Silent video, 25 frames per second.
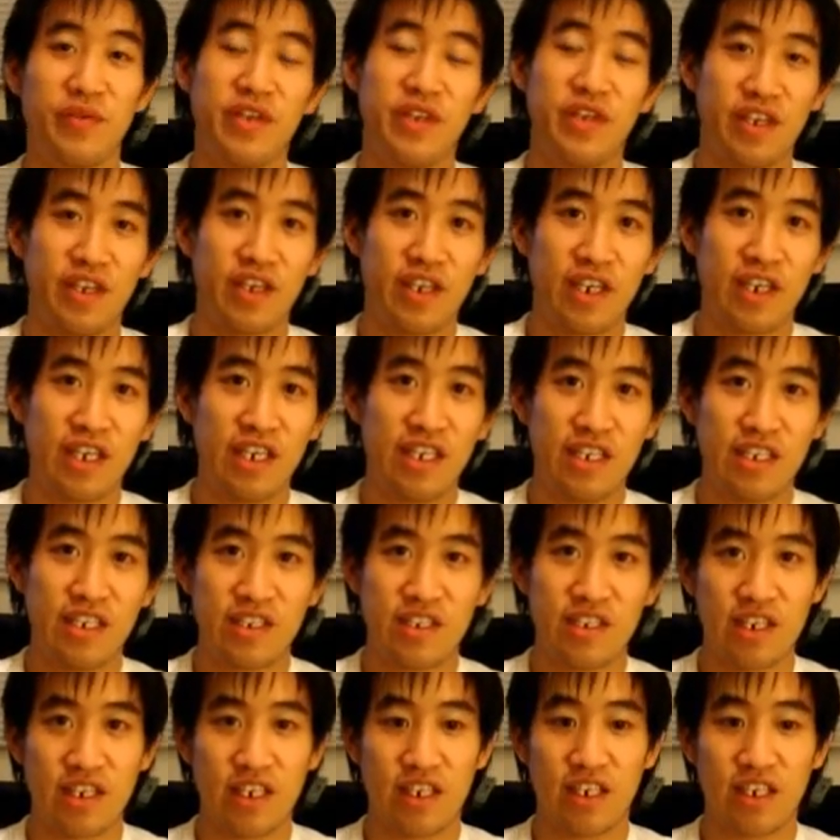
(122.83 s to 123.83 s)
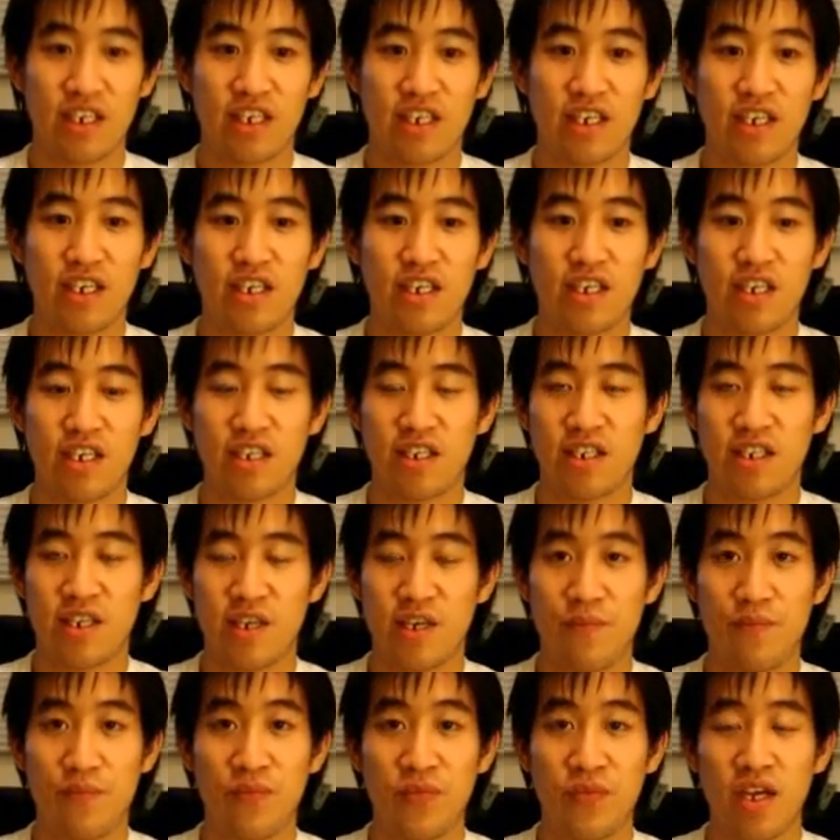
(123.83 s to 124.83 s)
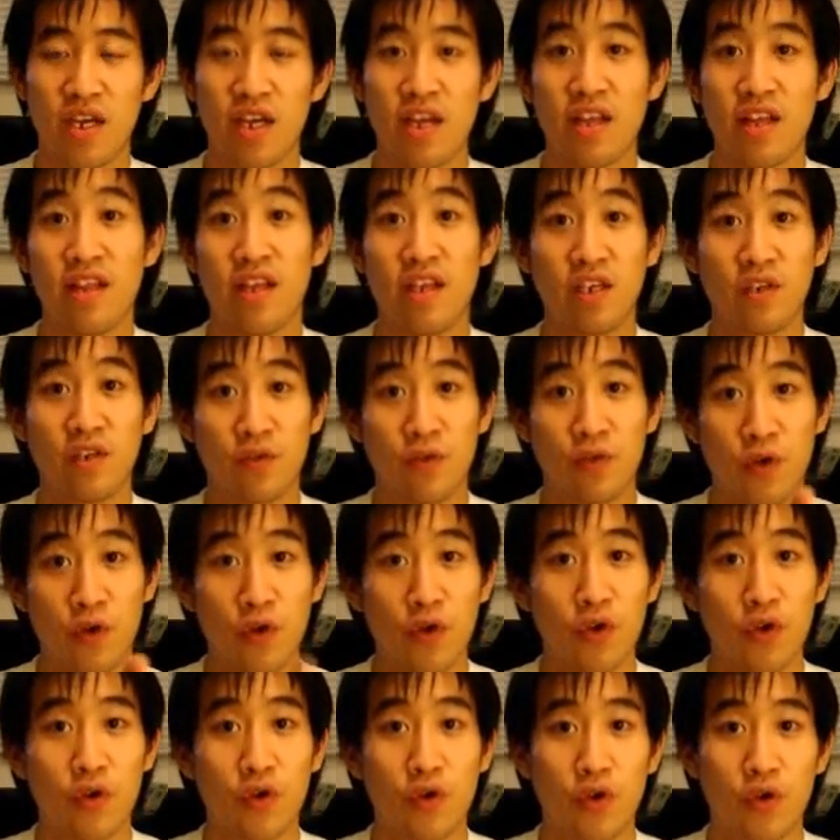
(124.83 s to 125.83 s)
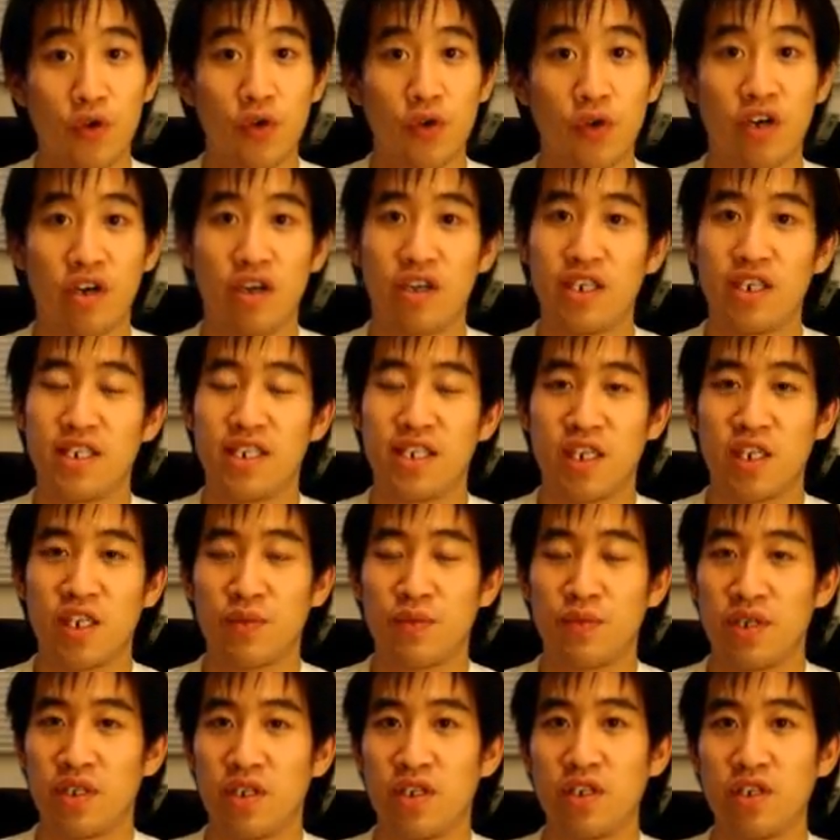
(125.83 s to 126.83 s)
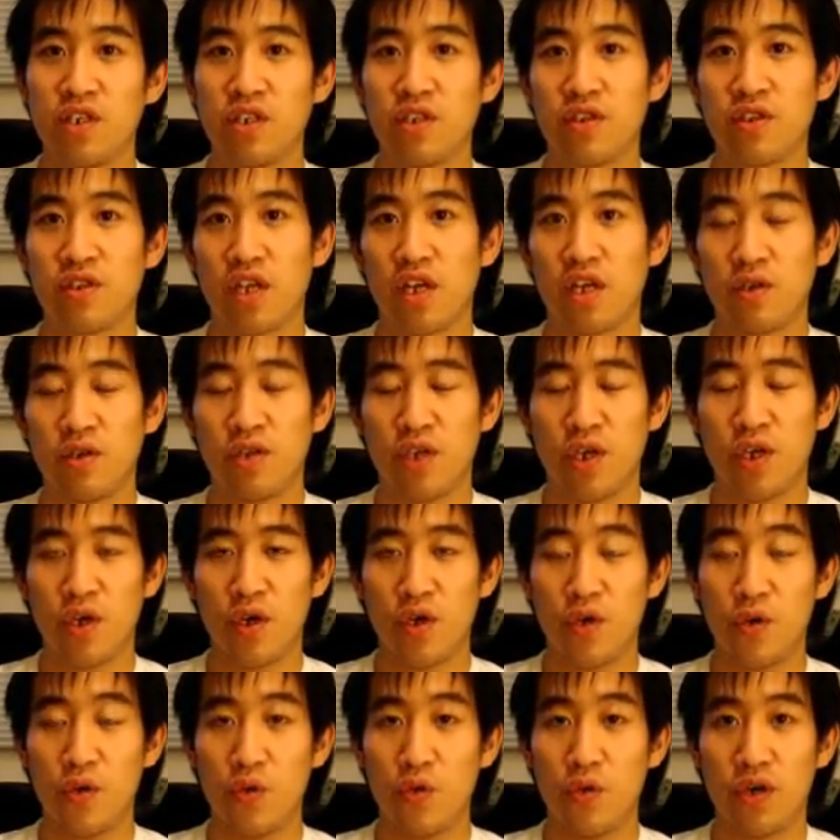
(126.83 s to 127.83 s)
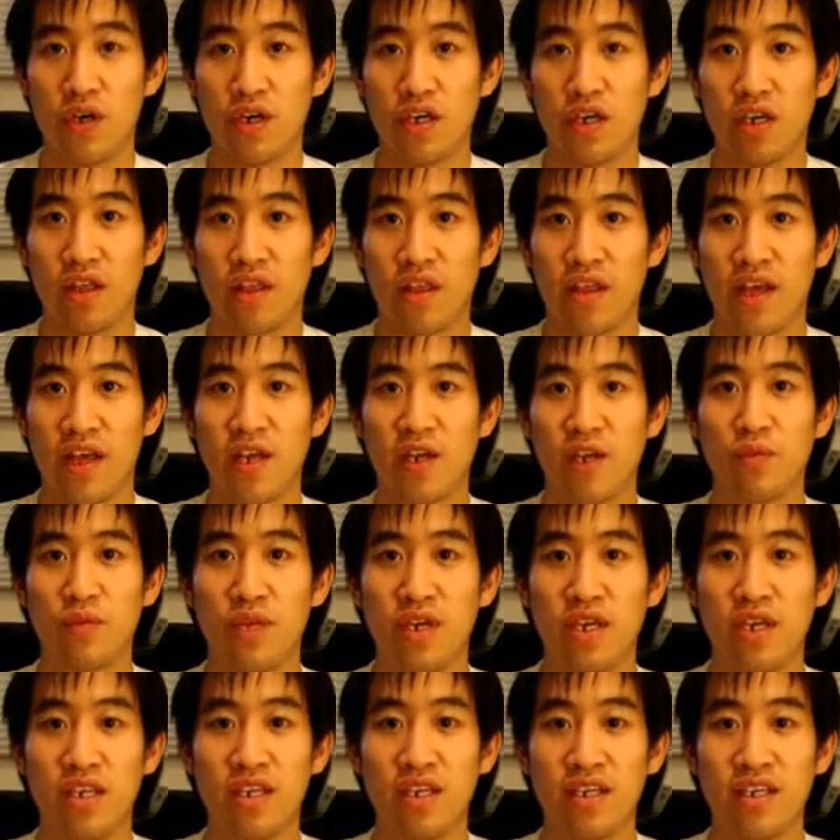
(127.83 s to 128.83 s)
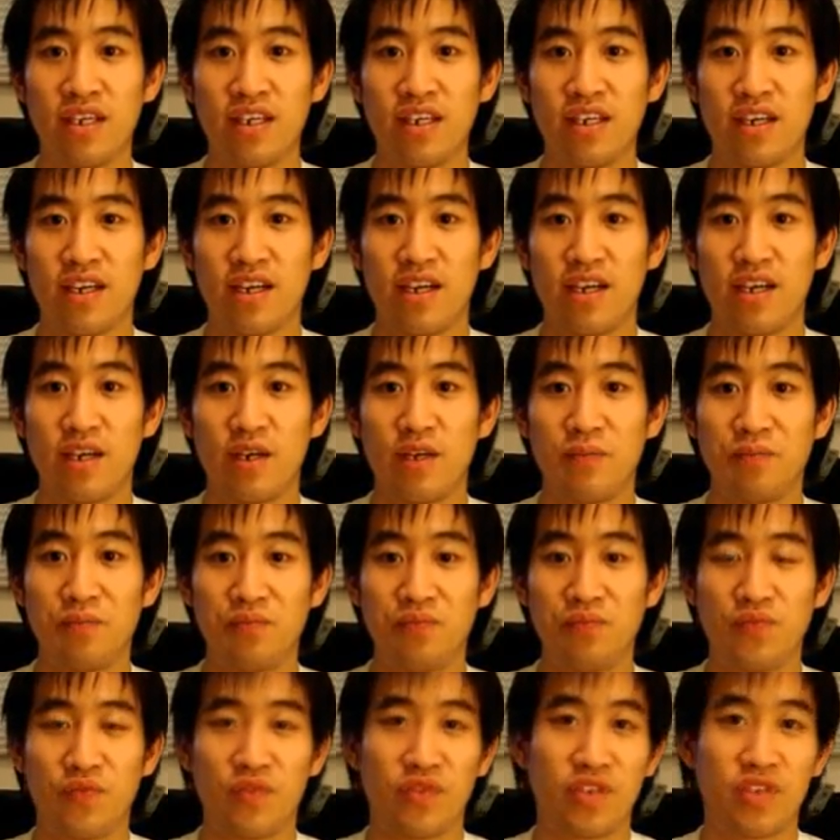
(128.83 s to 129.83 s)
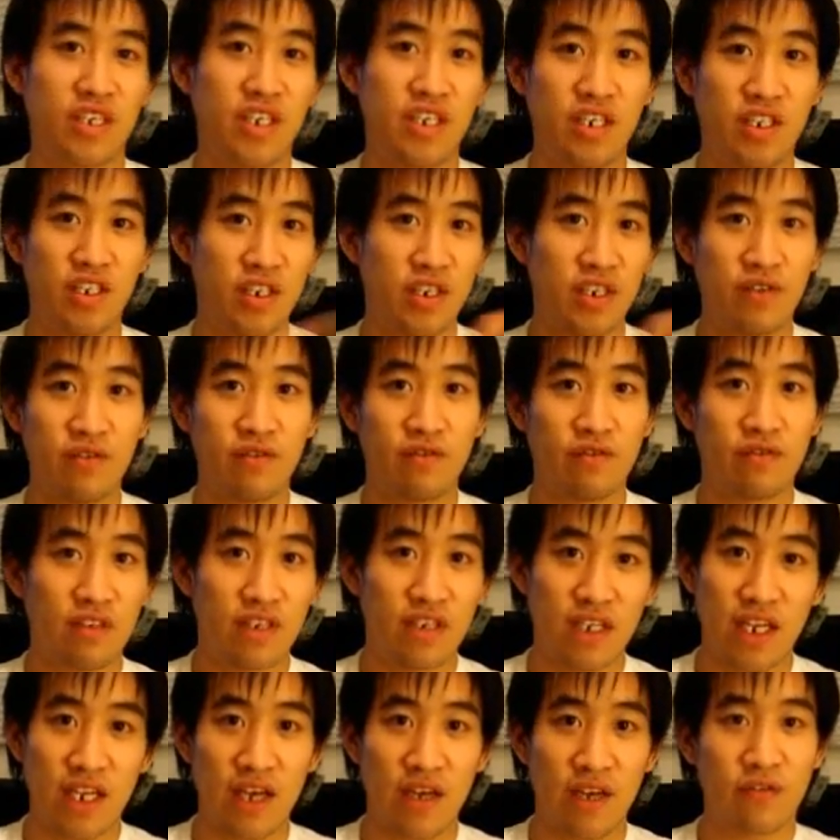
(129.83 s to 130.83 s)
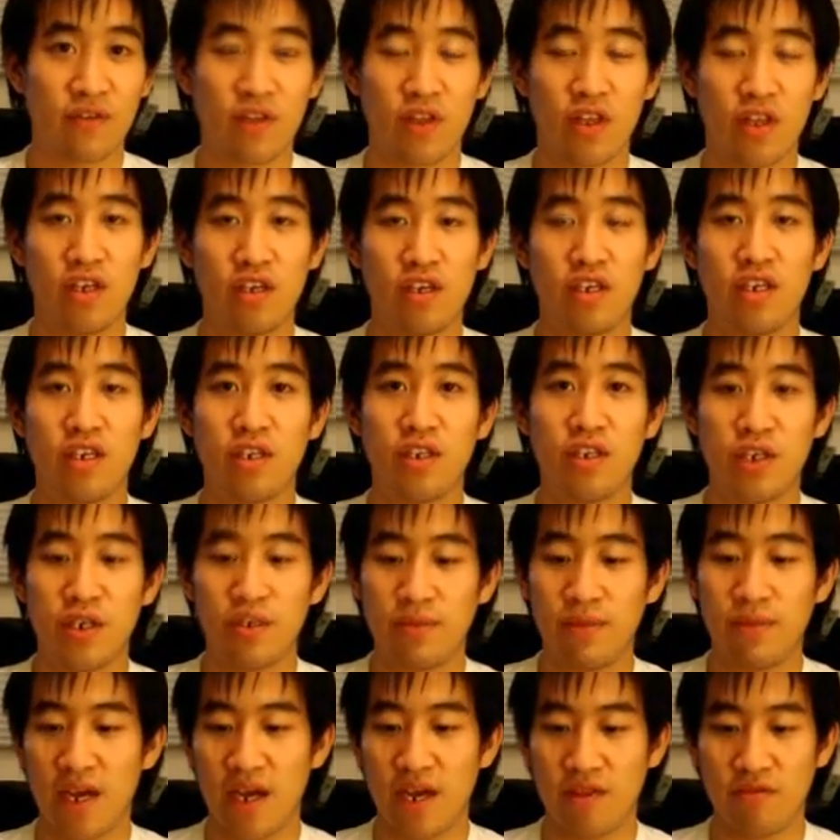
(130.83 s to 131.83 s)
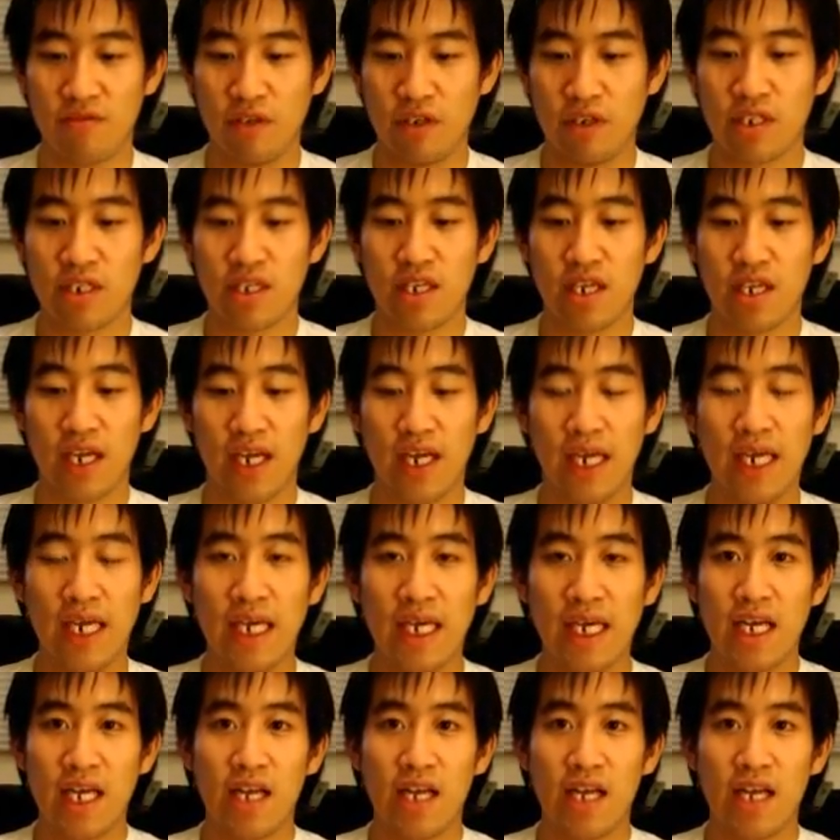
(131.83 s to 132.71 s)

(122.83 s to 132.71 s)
but luckily it's a SIM. Thanks for all your kind text messages, those who thanked me since you've left the YouTube gathering today.